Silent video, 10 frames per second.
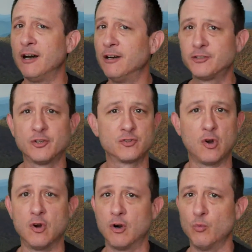hunters
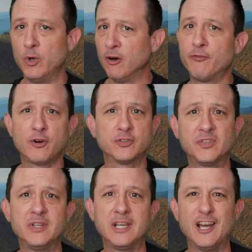are
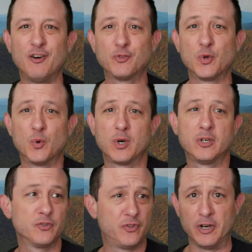well-versed in the outdoors.